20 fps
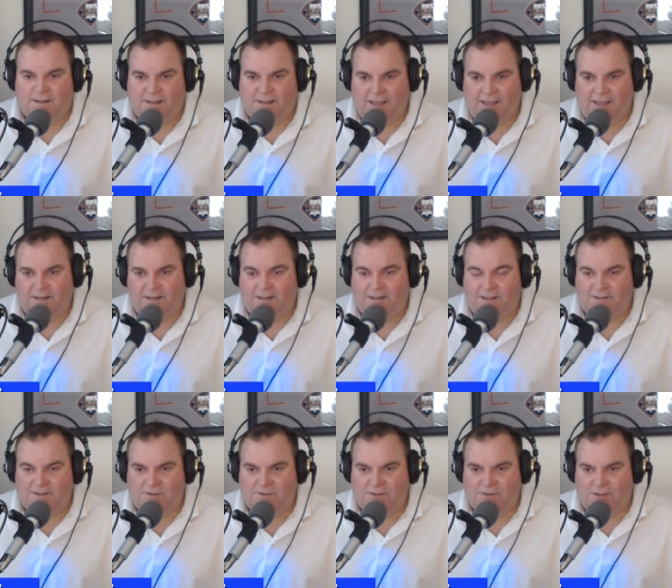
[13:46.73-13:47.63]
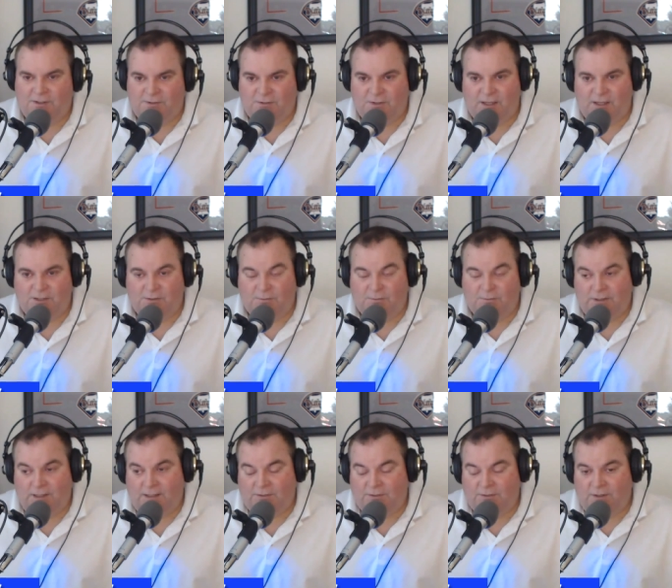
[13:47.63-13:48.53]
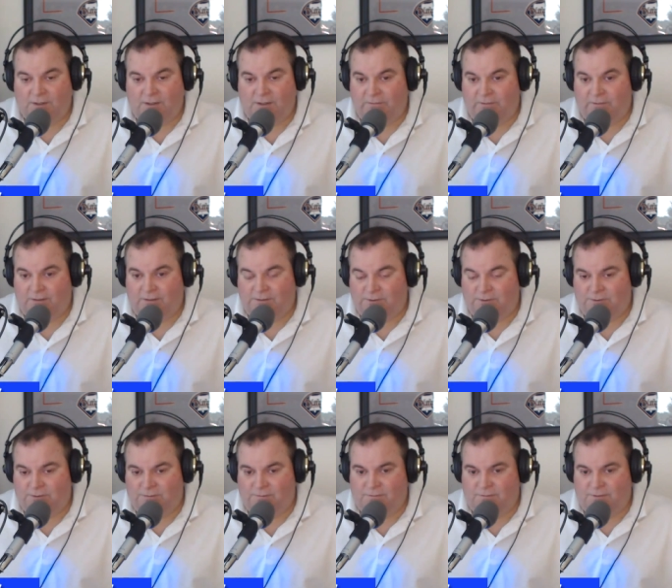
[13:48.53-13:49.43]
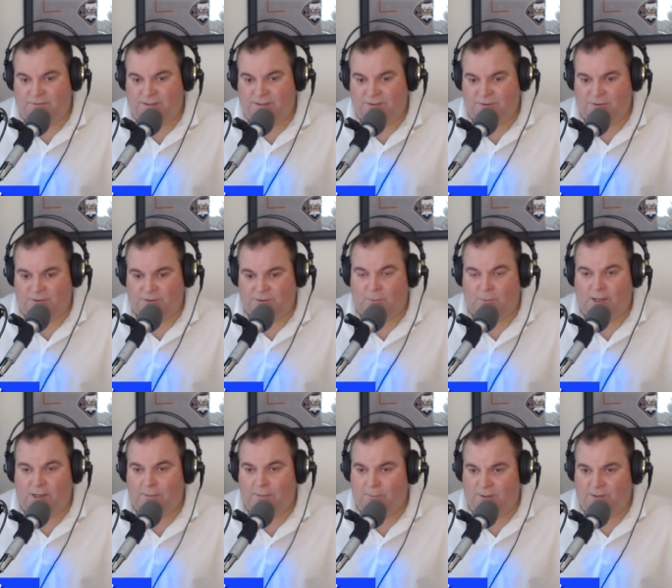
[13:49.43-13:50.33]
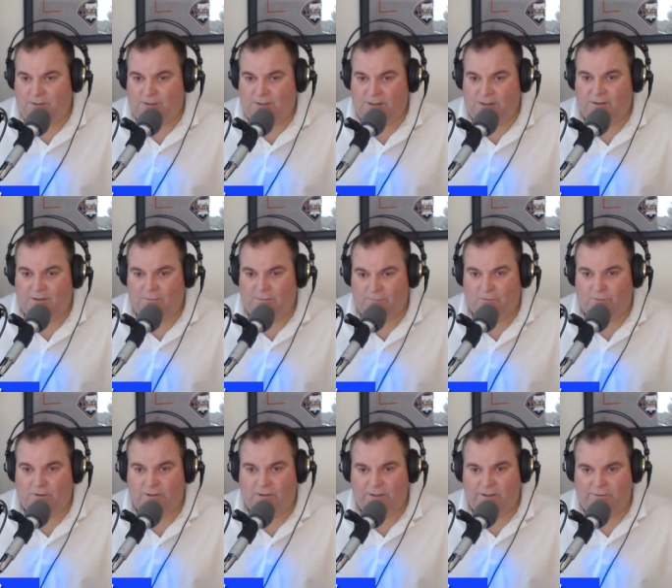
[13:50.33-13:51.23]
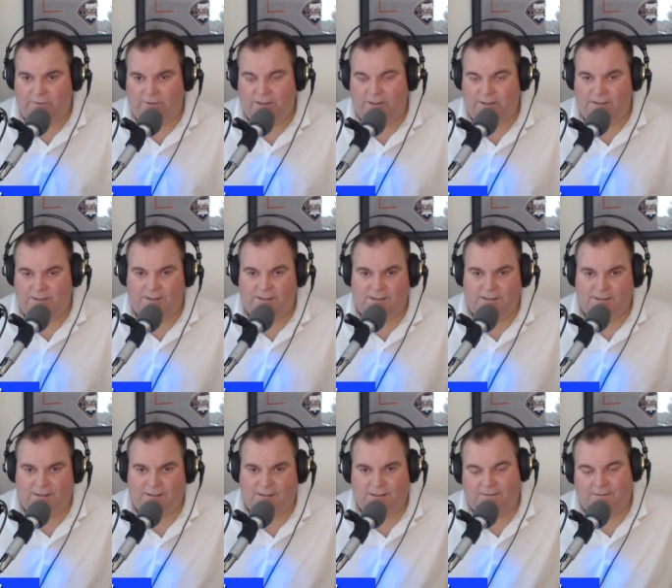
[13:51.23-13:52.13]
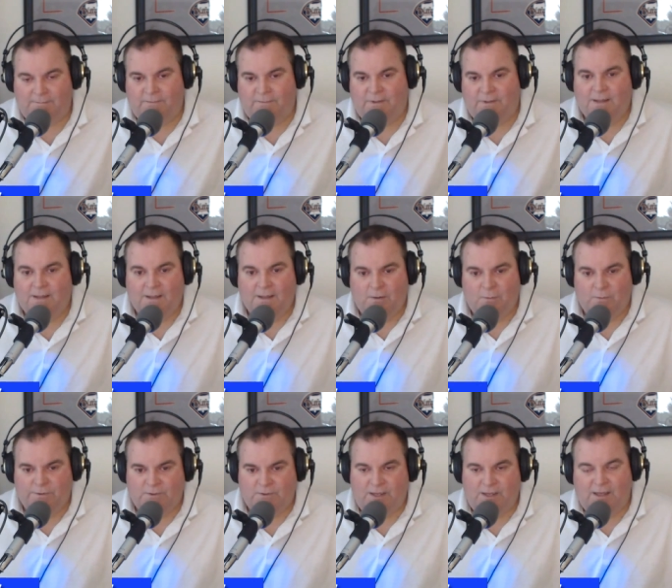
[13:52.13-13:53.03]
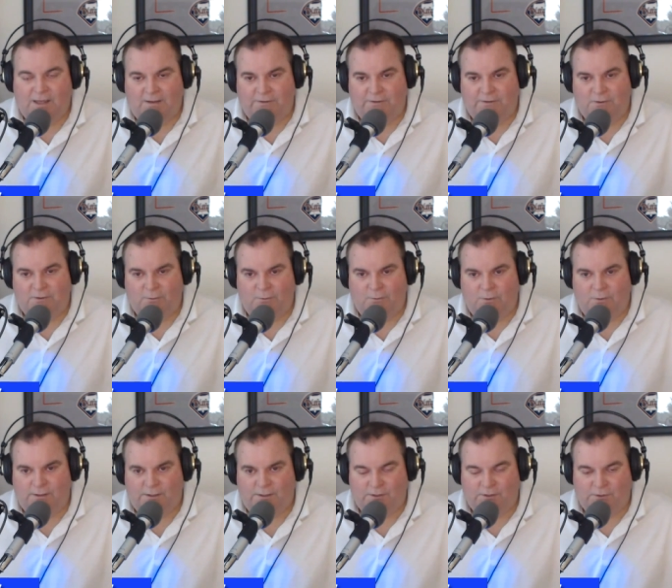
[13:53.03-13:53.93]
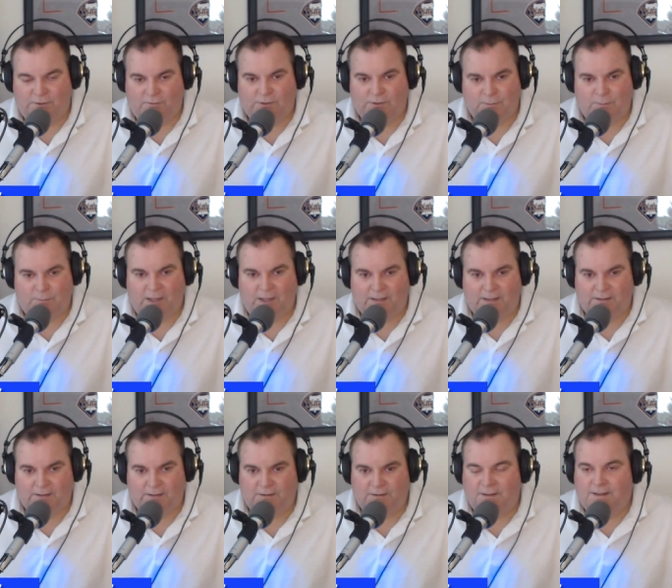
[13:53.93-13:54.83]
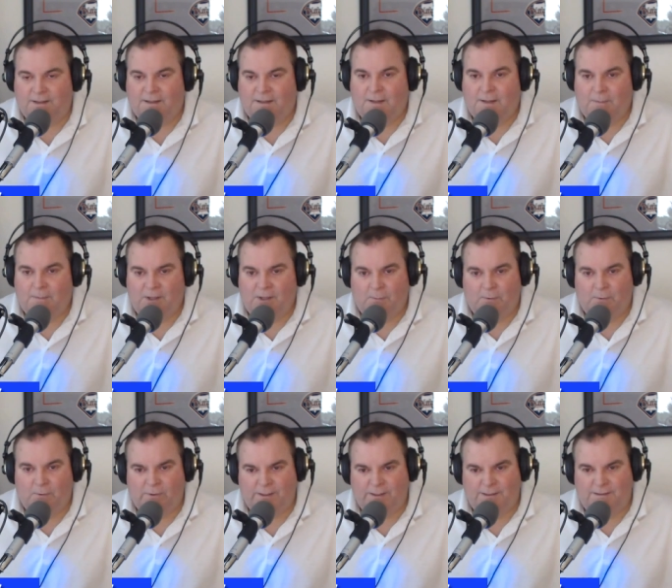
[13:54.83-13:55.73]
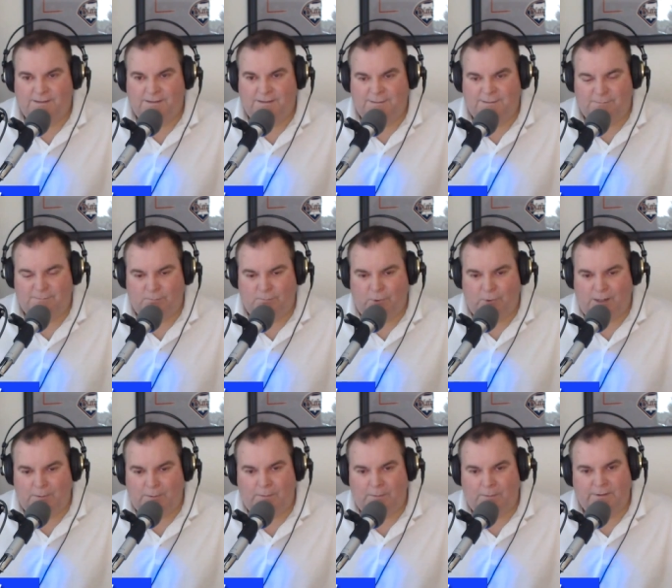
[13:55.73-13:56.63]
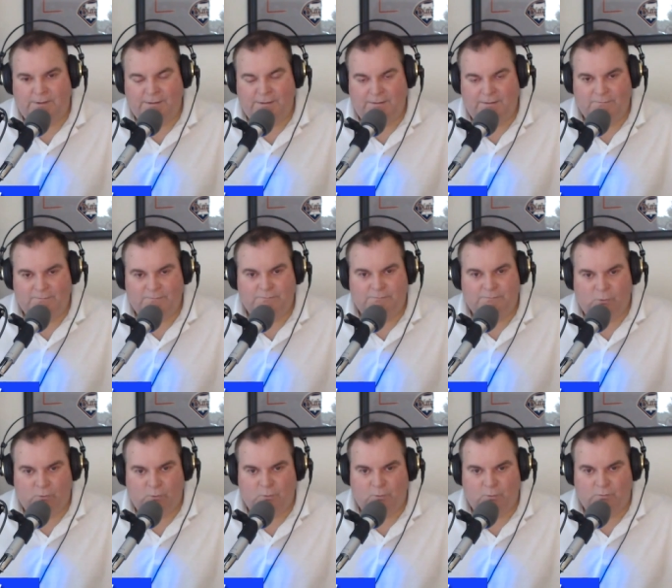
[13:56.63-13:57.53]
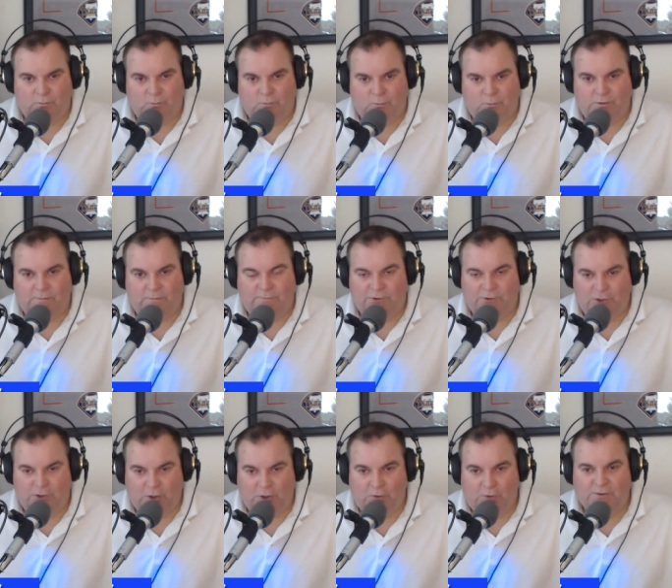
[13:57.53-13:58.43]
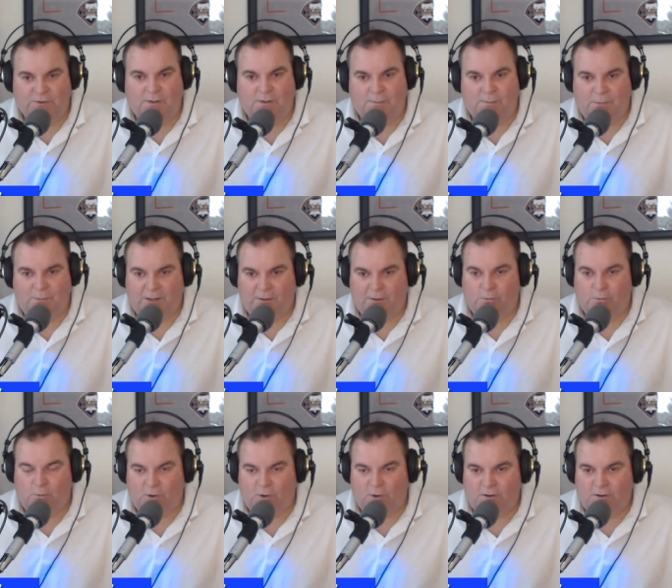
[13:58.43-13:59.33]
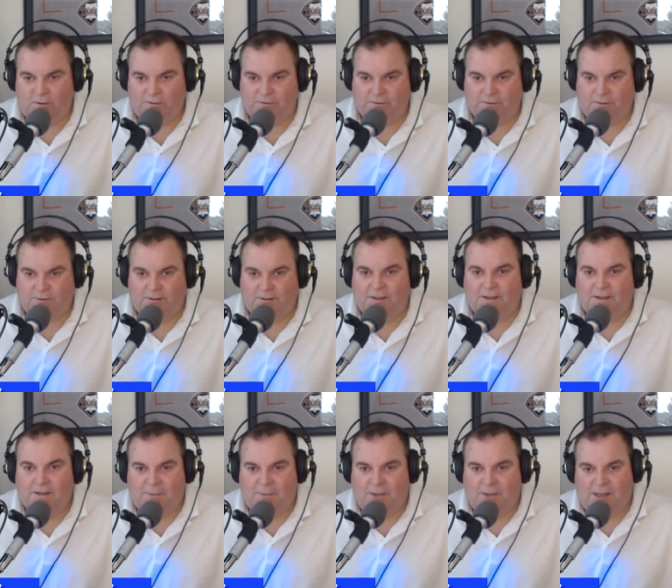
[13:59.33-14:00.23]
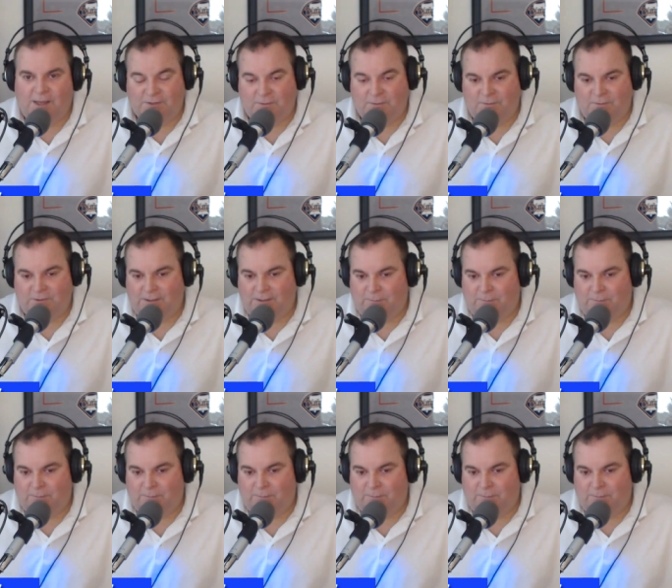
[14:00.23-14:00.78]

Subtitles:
entities these days with that stuff. And that's just my opinion. I don't really think he was out to disrespect people. He probably would have chosen better words, possibly,